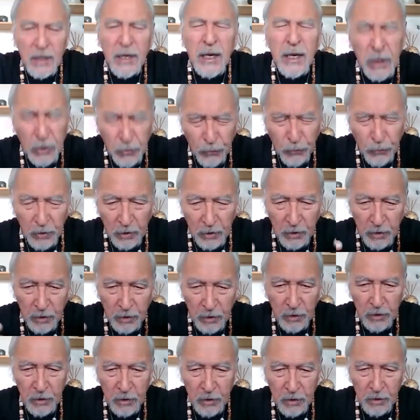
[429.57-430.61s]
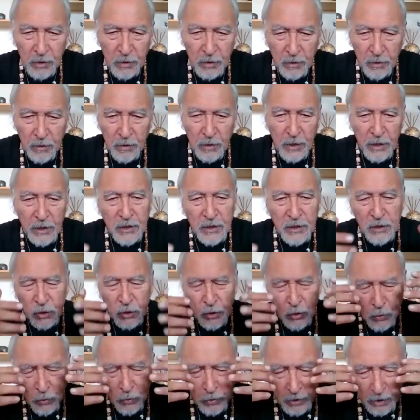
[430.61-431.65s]
Literally, it's
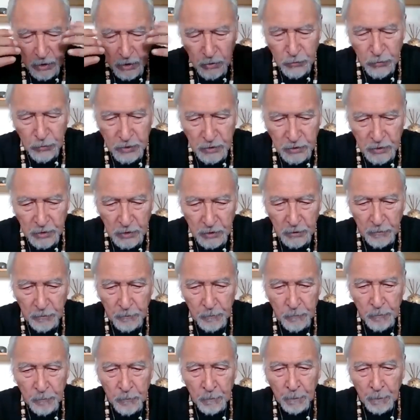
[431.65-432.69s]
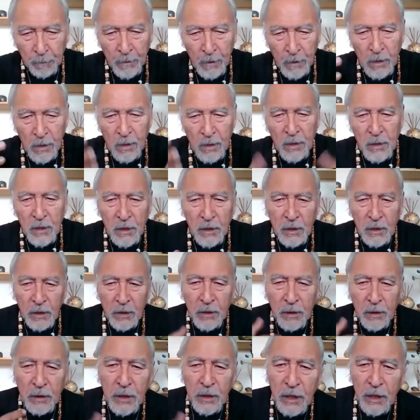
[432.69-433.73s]
so interesting.
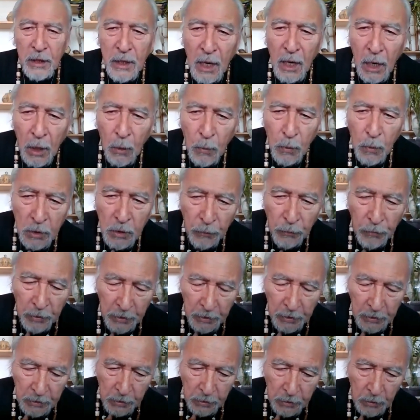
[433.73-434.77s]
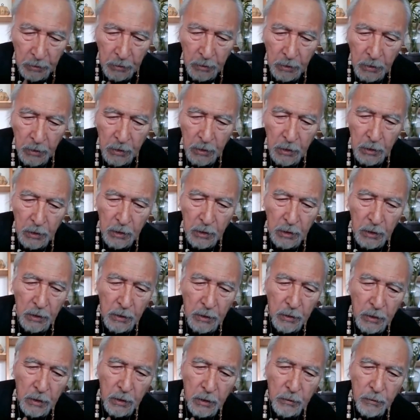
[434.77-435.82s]
In our tradition,
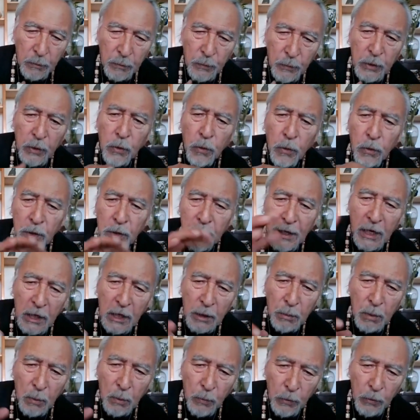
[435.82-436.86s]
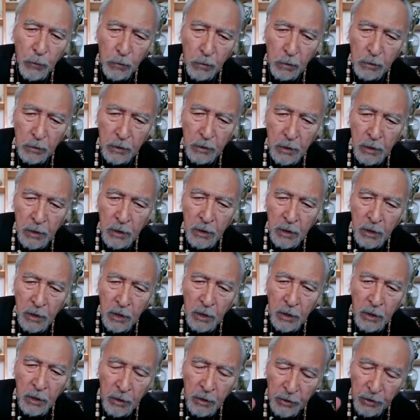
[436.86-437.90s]
we call the animal world
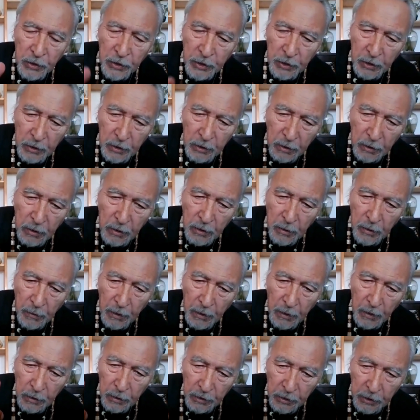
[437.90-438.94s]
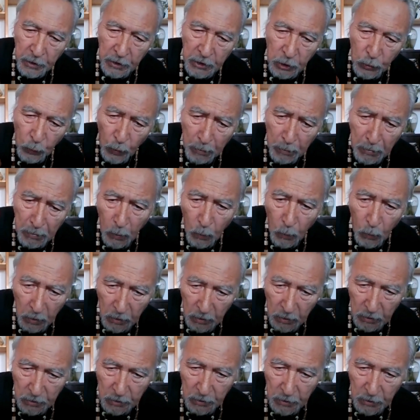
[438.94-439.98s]
the swimming
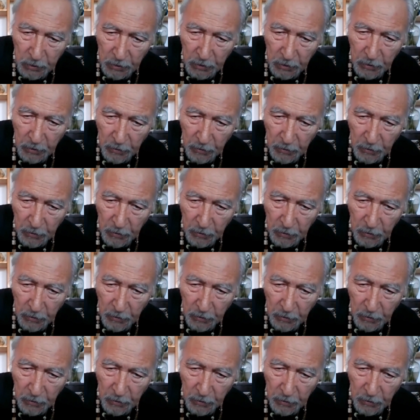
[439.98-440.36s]
ones,